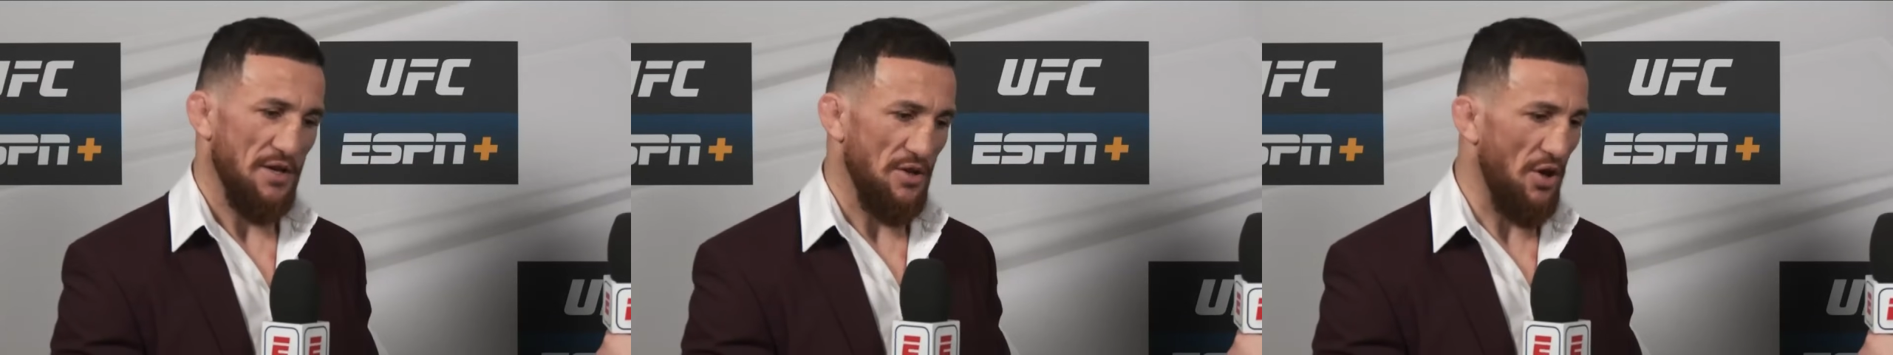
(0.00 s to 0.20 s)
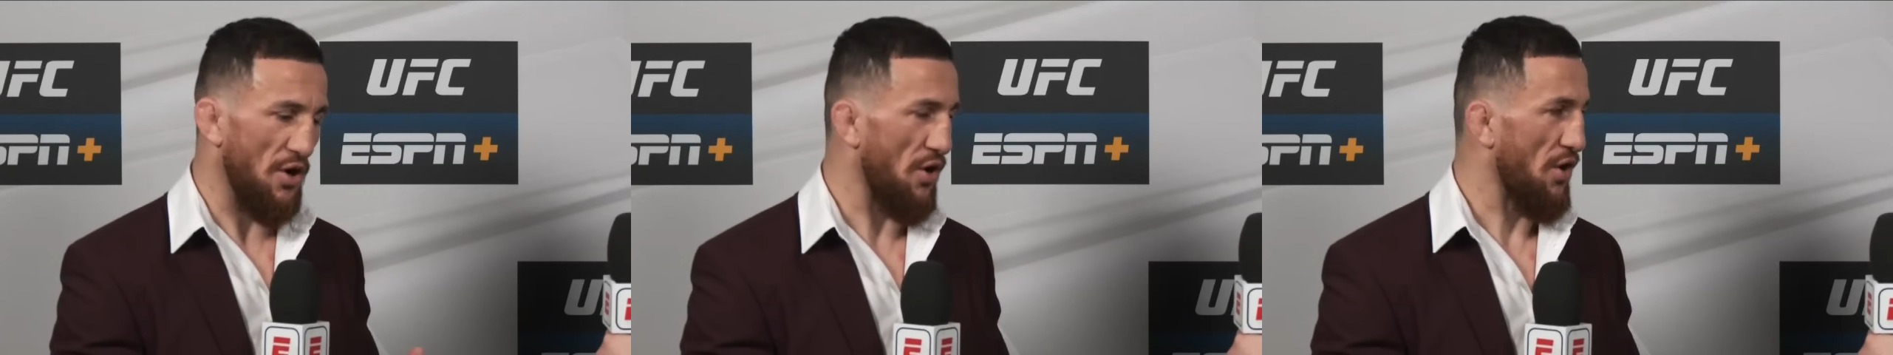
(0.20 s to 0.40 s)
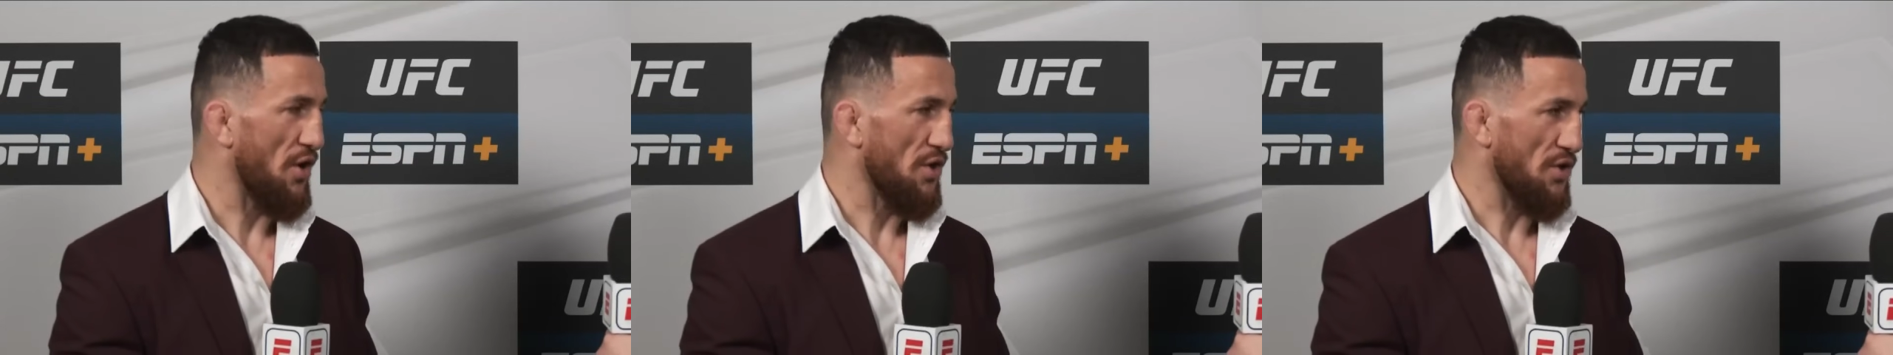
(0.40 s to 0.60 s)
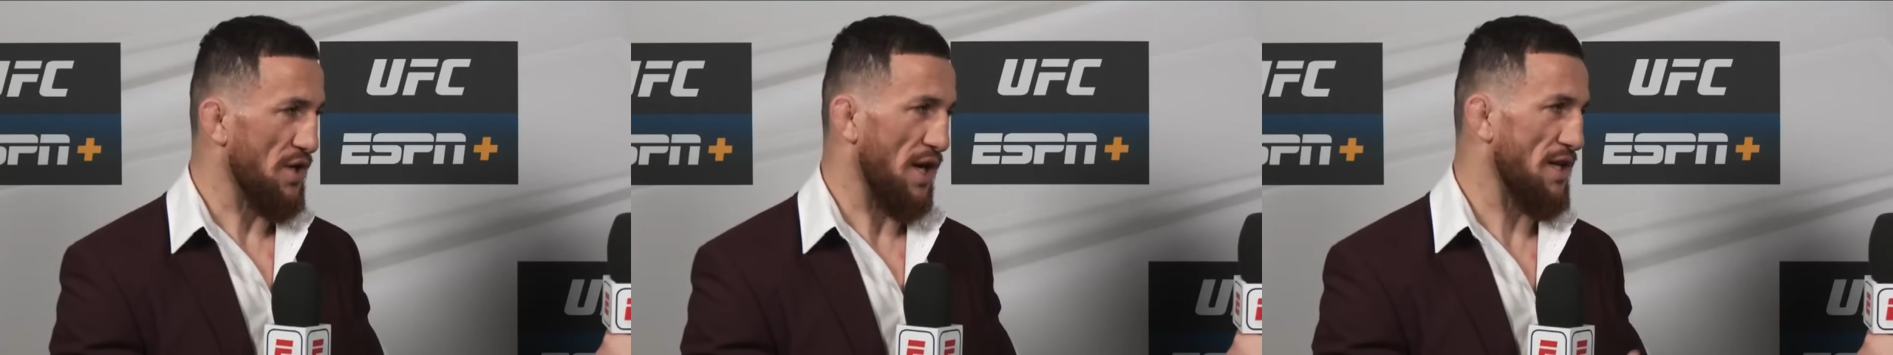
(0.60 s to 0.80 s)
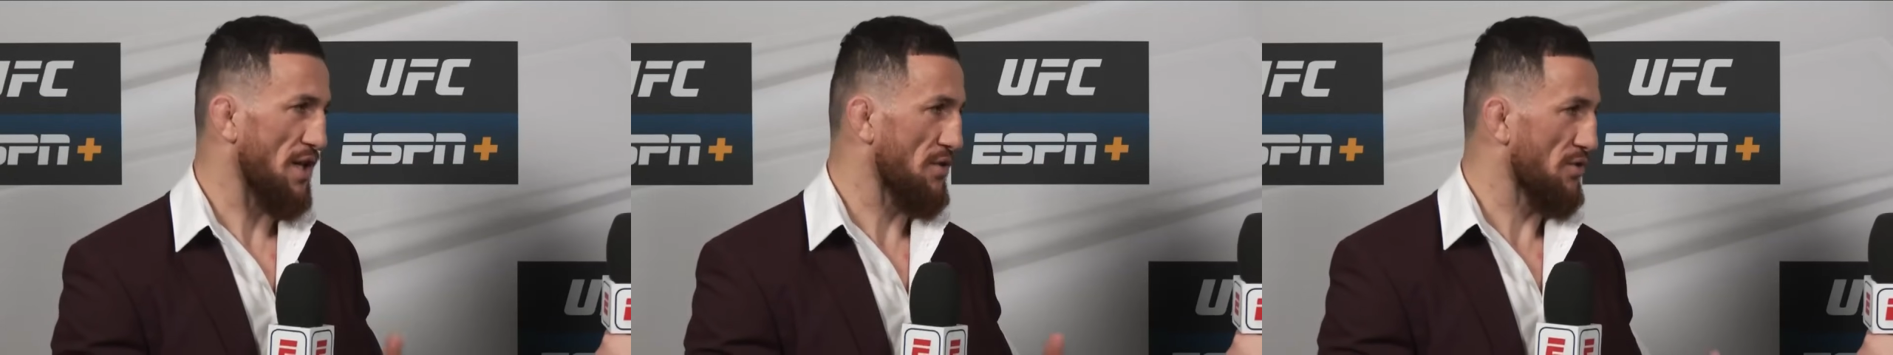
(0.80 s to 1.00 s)
no, you're
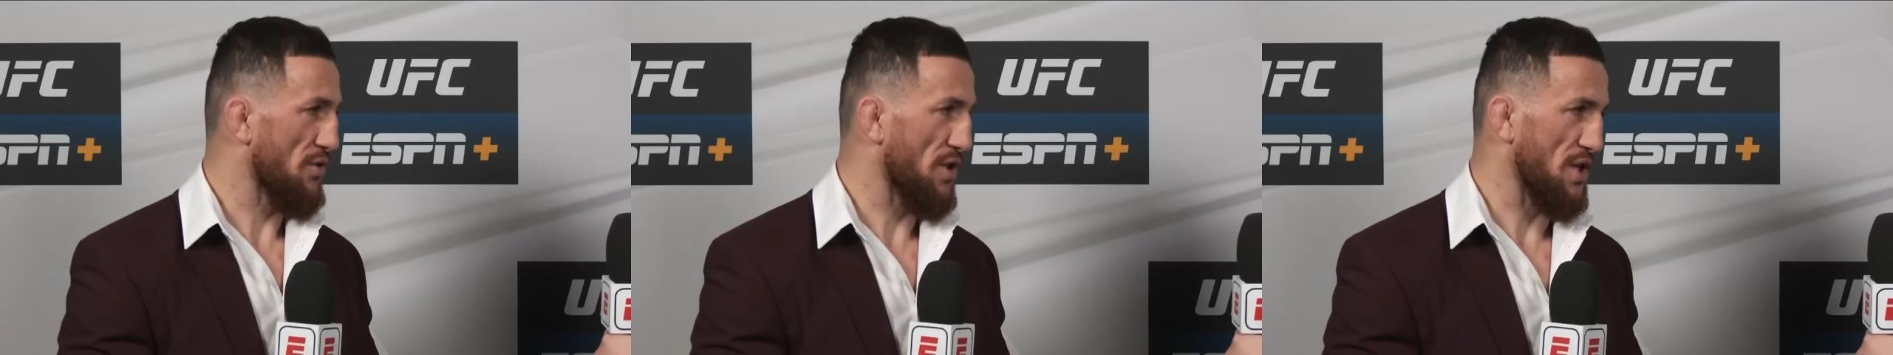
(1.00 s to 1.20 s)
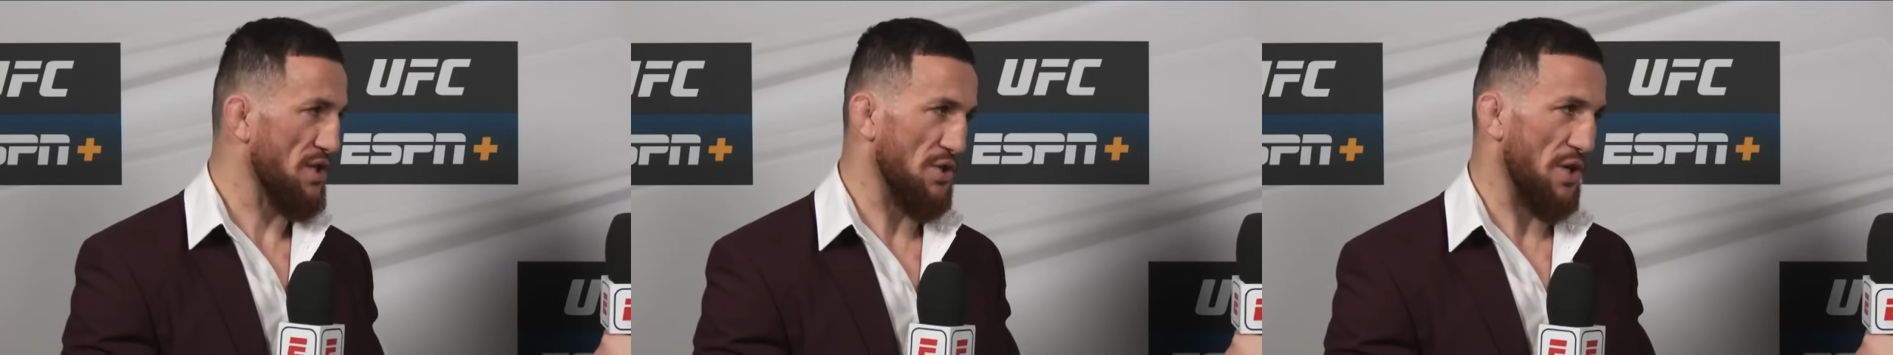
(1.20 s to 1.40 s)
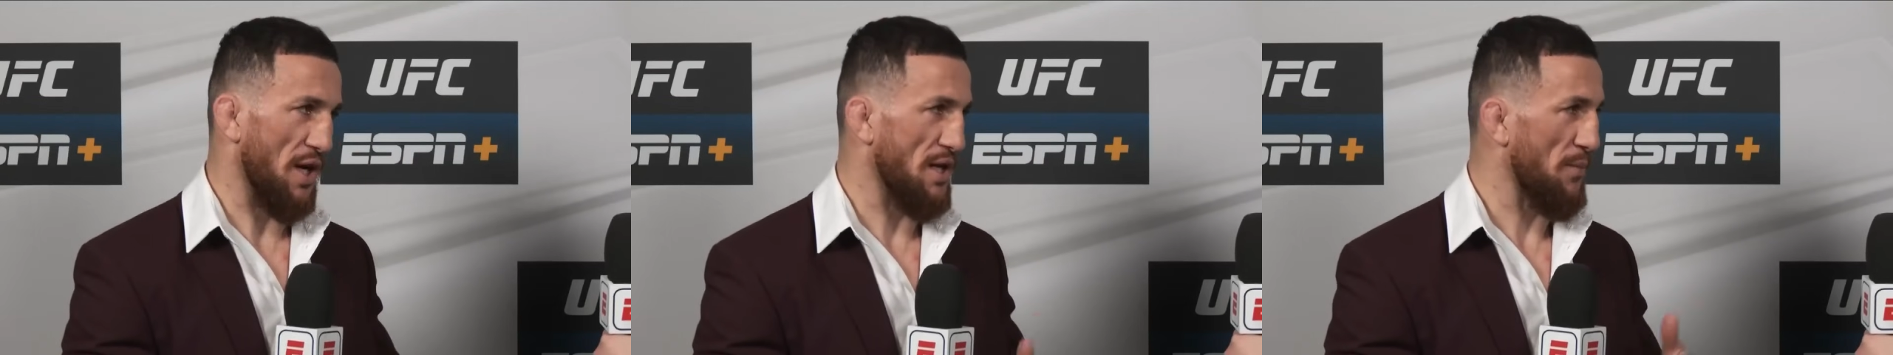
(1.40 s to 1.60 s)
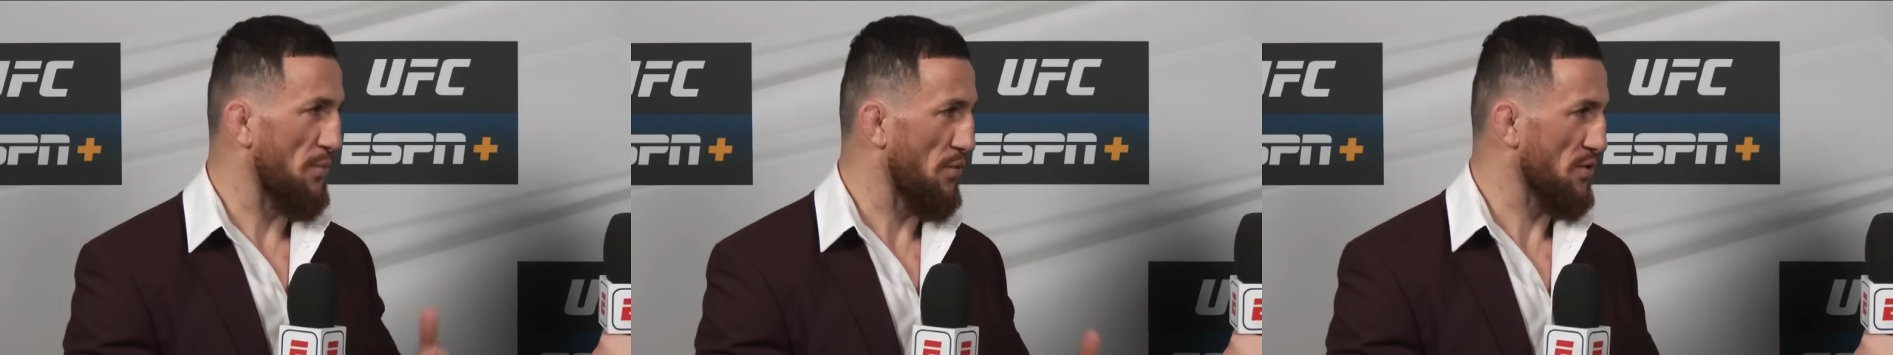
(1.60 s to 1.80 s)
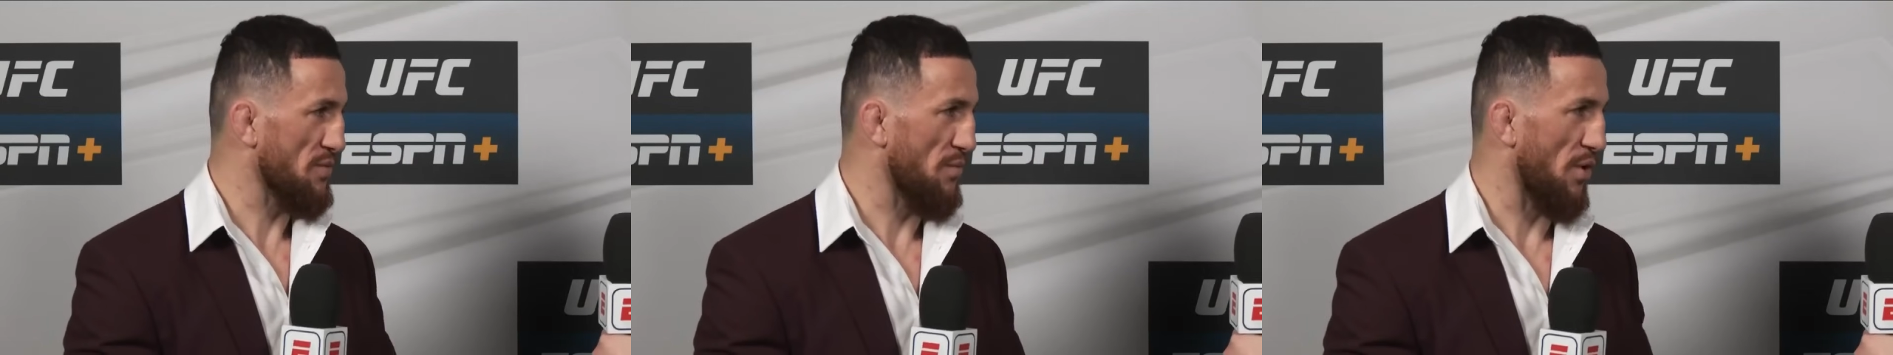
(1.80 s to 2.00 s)
gonna do this, you're gonna
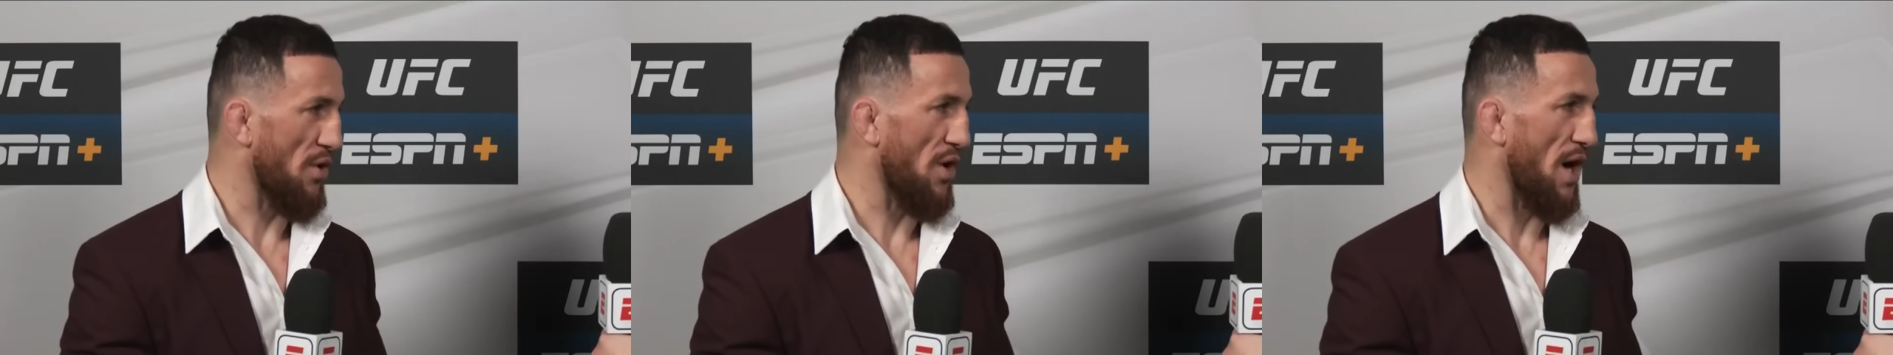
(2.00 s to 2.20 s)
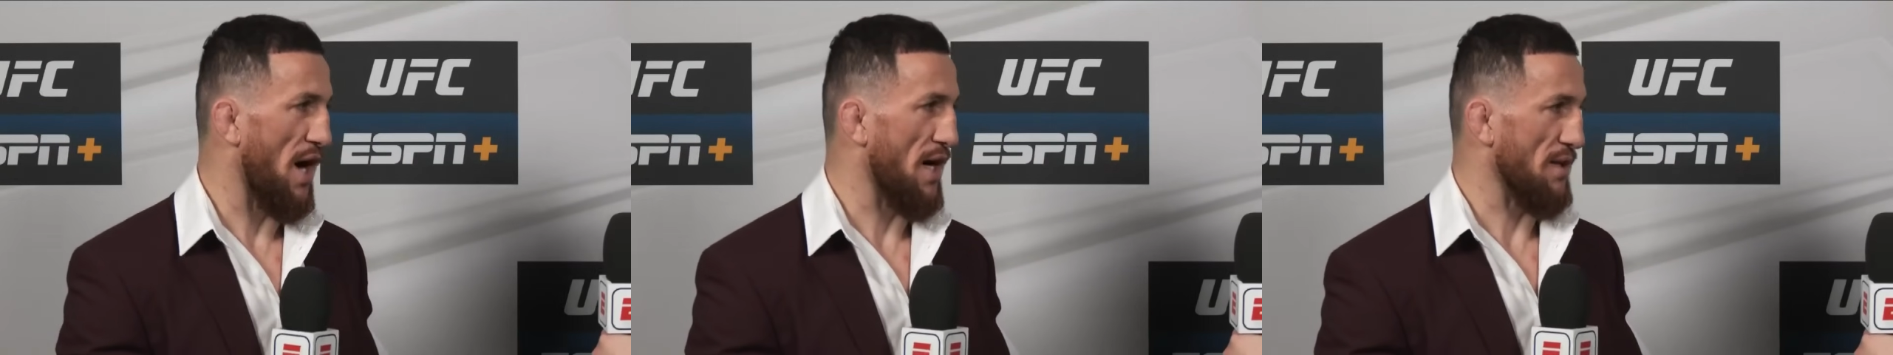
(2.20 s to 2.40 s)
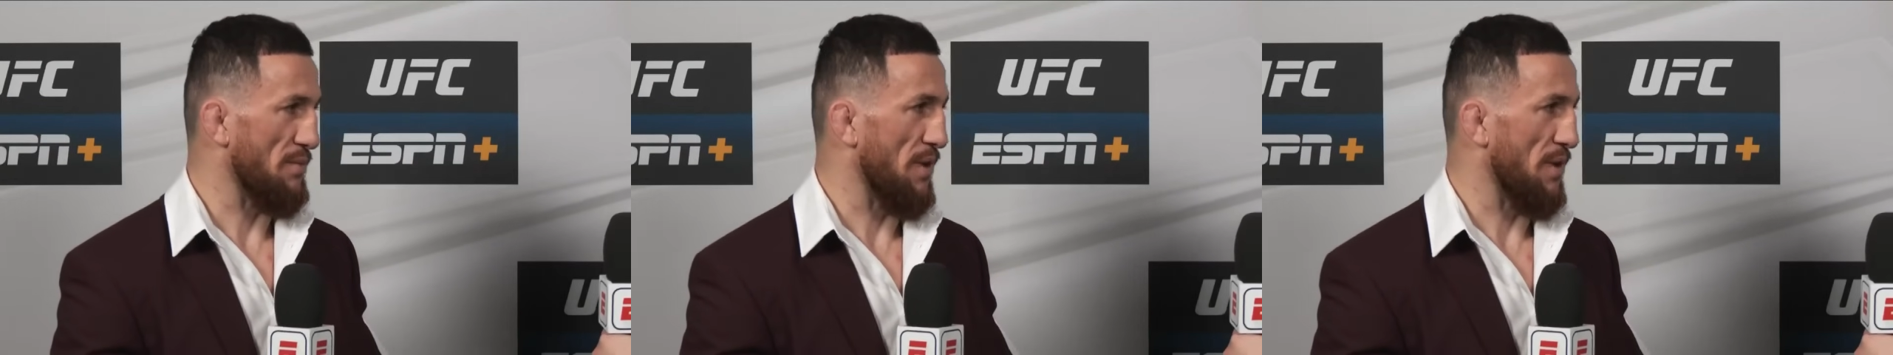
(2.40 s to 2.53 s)
push more hard.